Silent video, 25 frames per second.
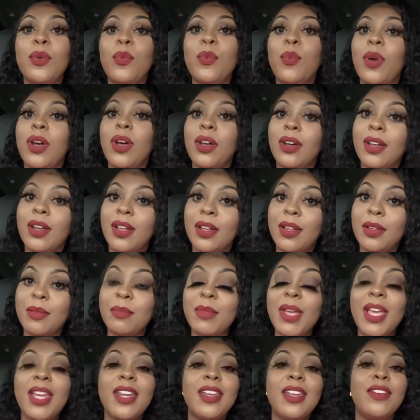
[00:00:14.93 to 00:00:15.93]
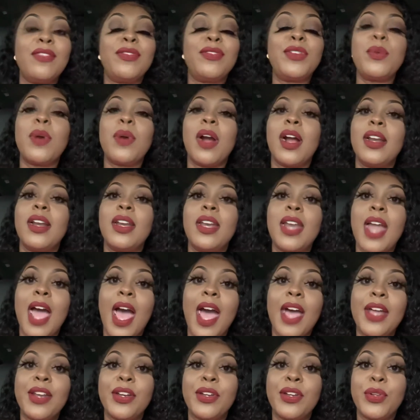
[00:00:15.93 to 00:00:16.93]
welcome and if you are
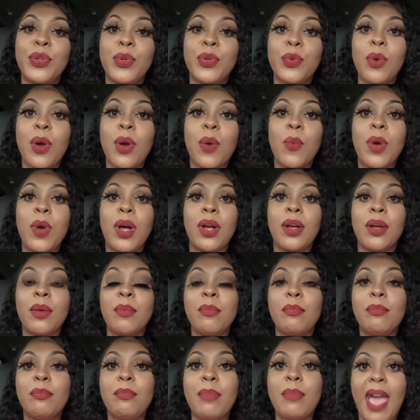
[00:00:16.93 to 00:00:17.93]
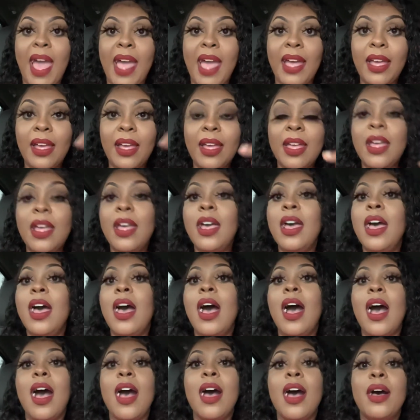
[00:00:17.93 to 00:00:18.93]
not new welcome back
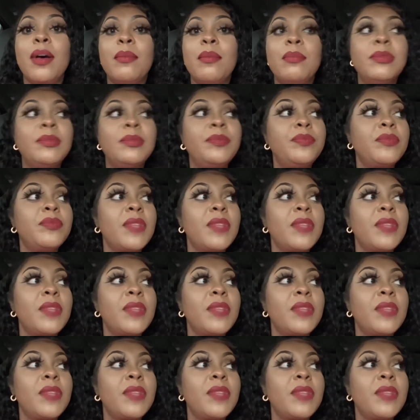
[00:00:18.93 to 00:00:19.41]
um,